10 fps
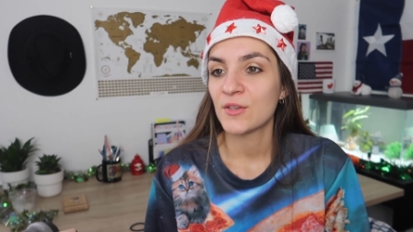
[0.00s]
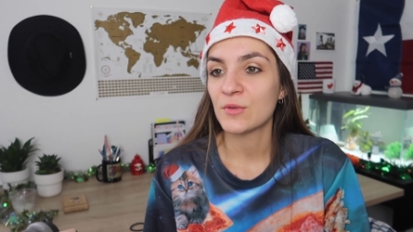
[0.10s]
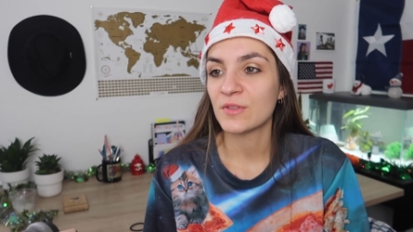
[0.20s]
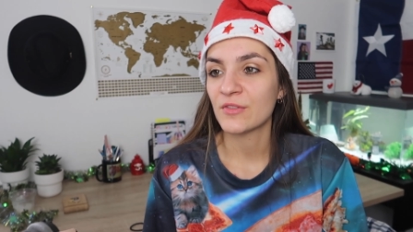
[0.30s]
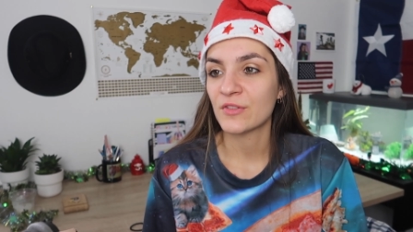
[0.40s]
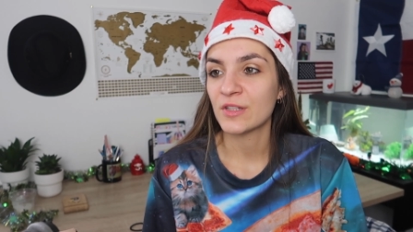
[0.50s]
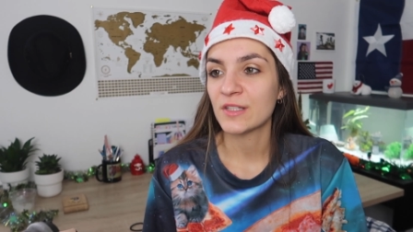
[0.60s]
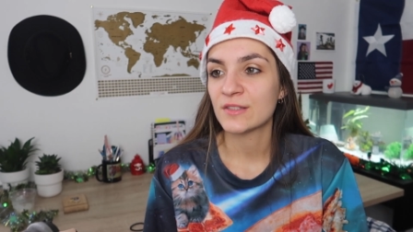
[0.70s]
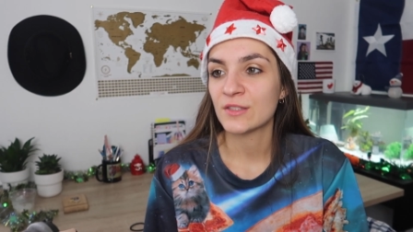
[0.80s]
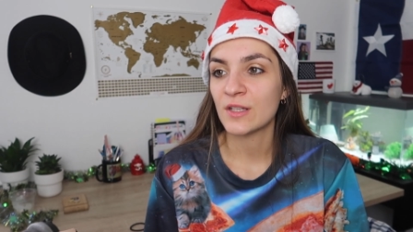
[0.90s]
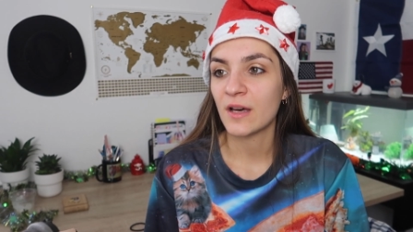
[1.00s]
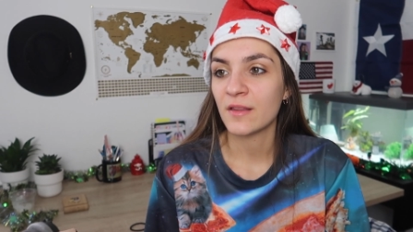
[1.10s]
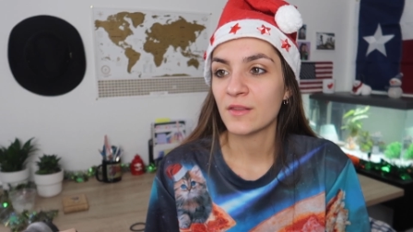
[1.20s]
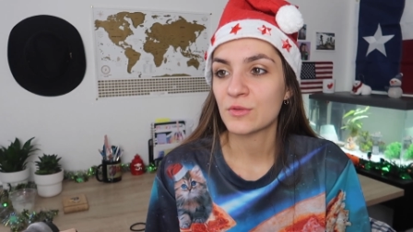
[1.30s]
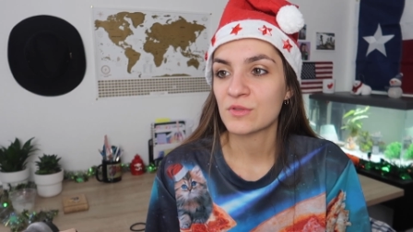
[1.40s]
you'll definitely listen
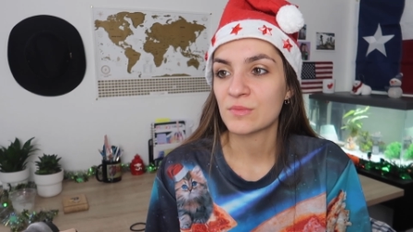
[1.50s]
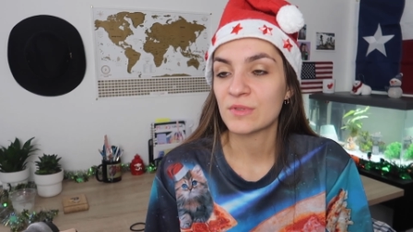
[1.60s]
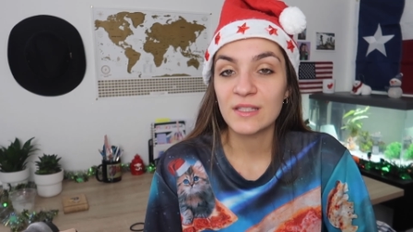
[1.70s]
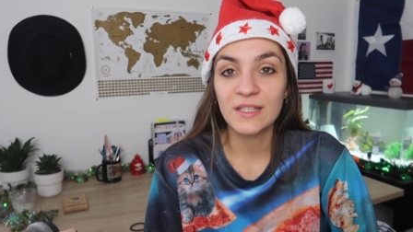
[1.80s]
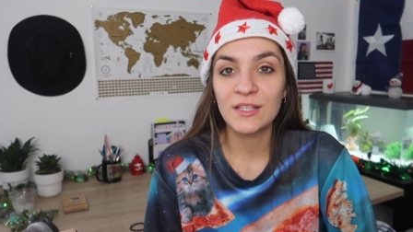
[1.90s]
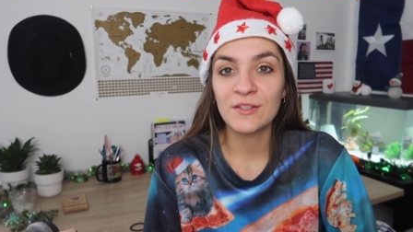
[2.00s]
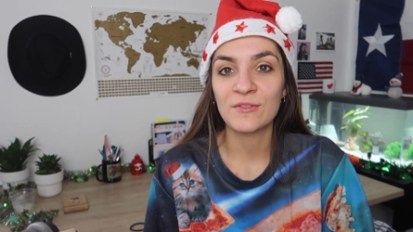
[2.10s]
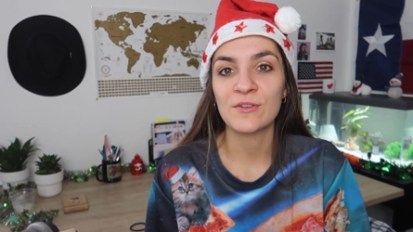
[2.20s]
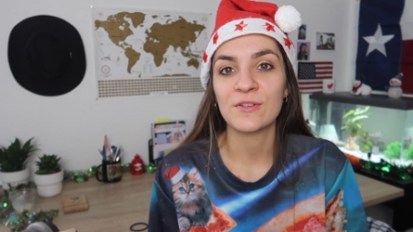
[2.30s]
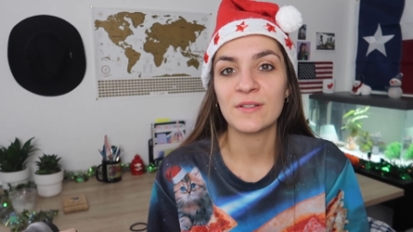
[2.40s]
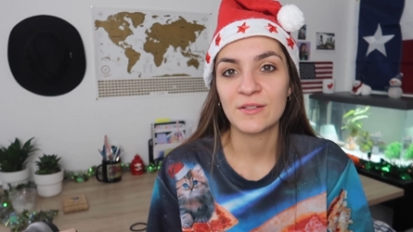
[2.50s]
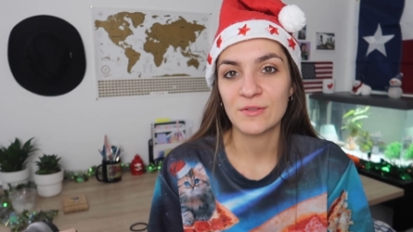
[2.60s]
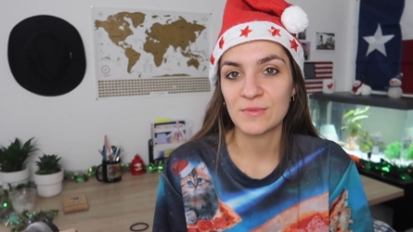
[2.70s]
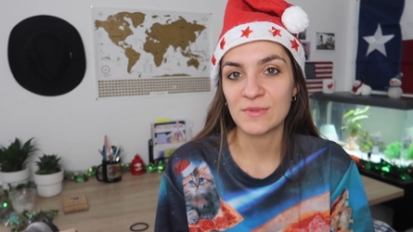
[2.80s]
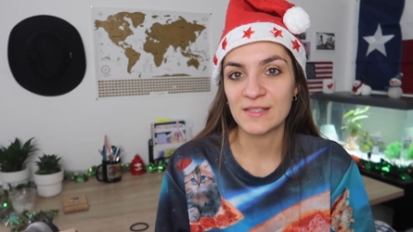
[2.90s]
on Christmas Eve or
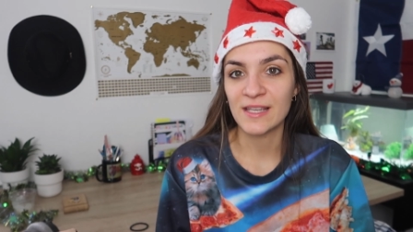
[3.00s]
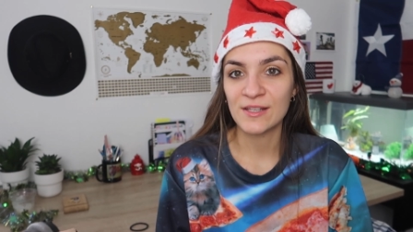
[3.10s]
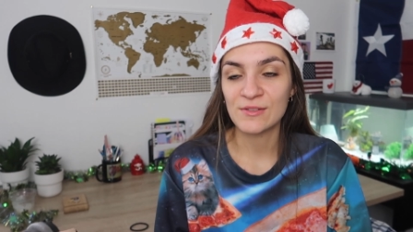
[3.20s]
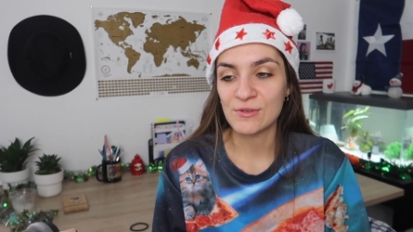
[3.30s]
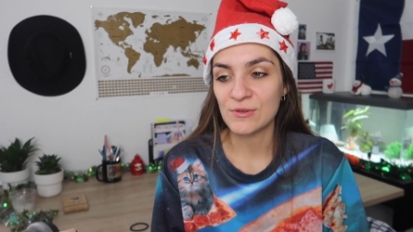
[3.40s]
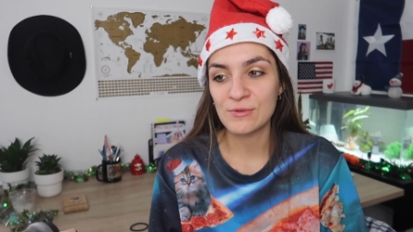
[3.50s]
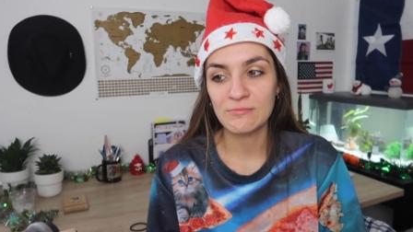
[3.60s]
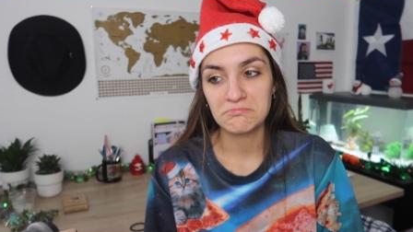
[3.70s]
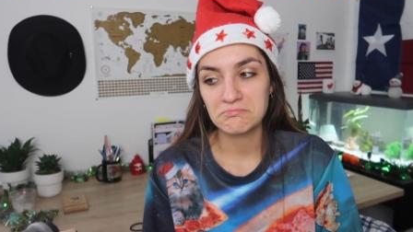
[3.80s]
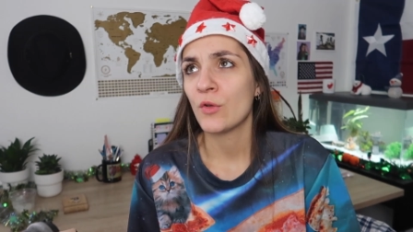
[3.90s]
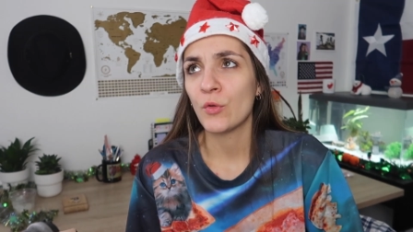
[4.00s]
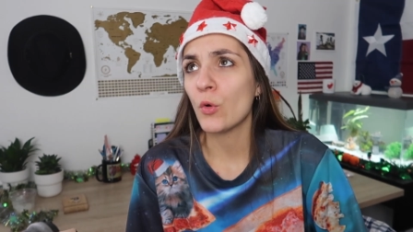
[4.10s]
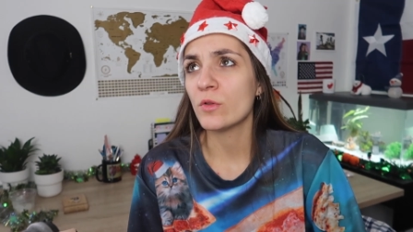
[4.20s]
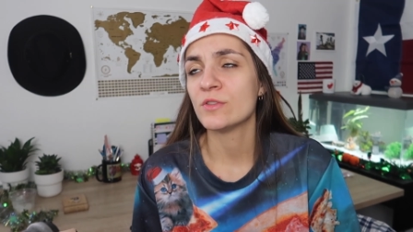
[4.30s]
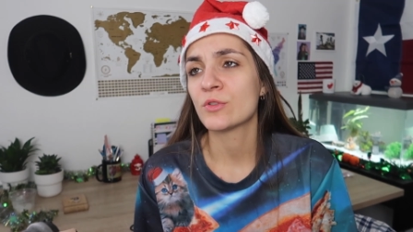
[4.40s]
Christmas Day too, or the
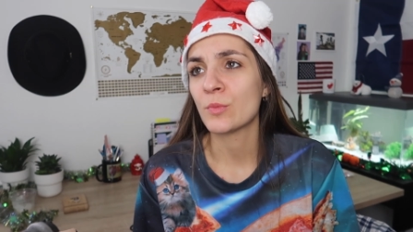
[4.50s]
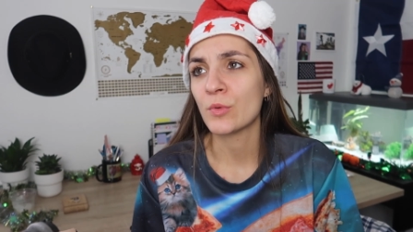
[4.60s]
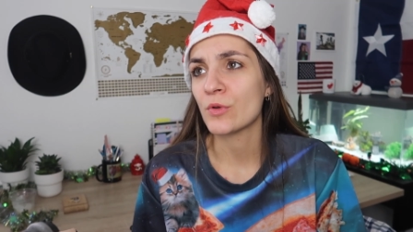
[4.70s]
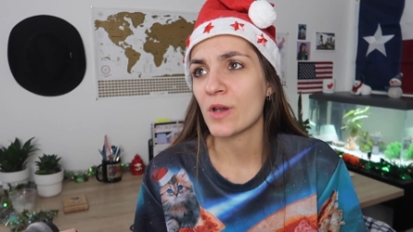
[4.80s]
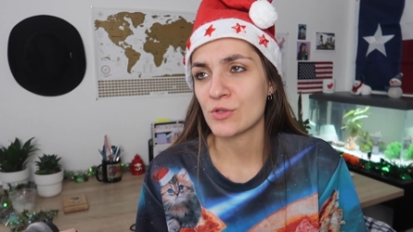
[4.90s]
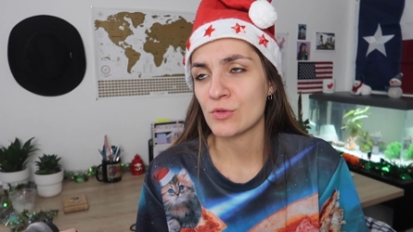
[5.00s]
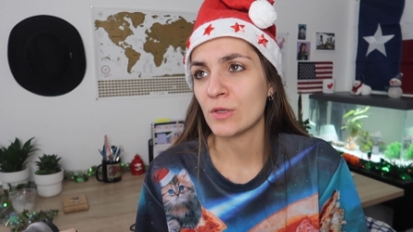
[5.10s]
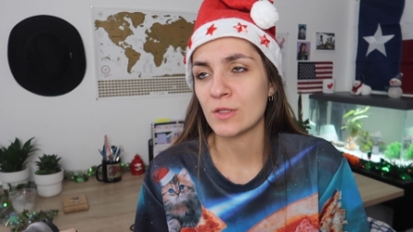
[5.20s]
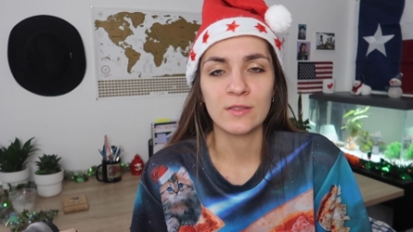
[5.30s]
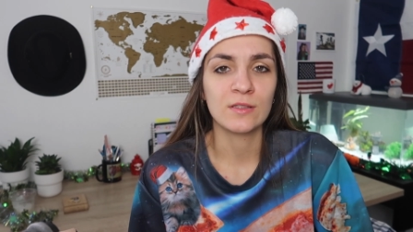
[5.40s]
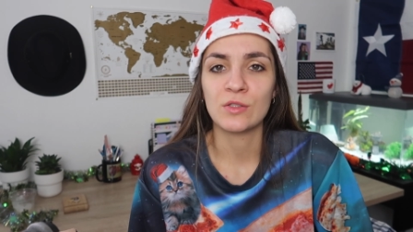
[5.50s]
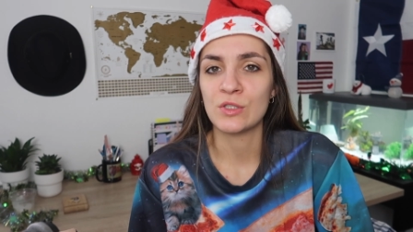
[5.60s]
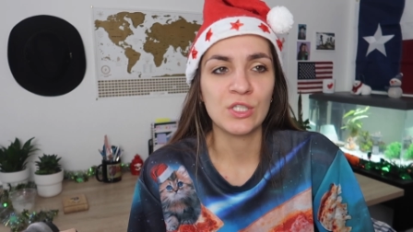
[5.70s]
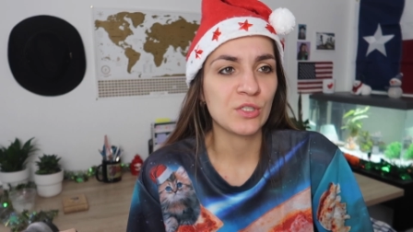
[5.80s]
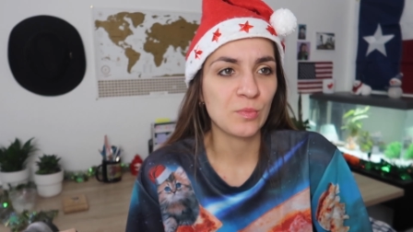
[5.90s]
whole December actually, because it's
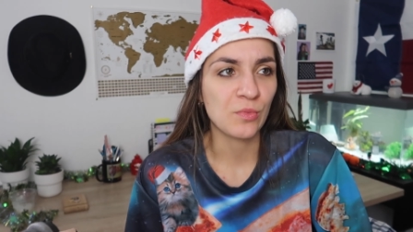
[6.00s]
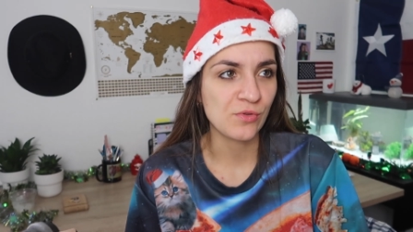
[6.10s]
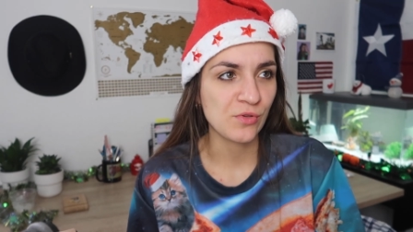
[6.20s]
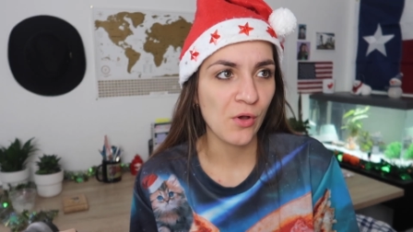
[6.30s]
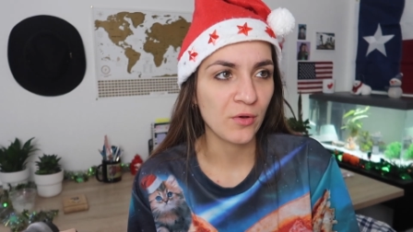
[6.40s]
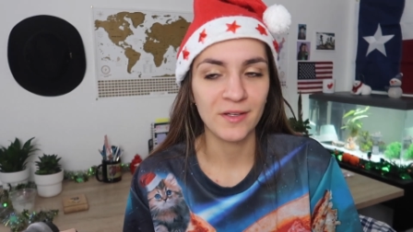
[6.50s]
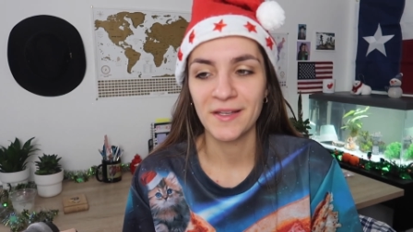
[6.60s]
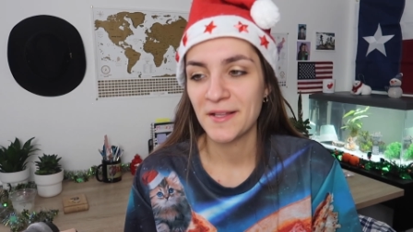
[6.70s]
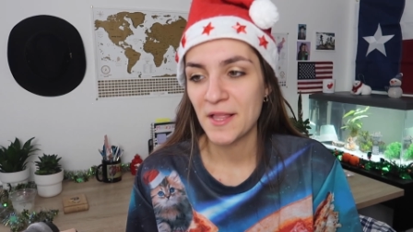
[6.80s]
a December song.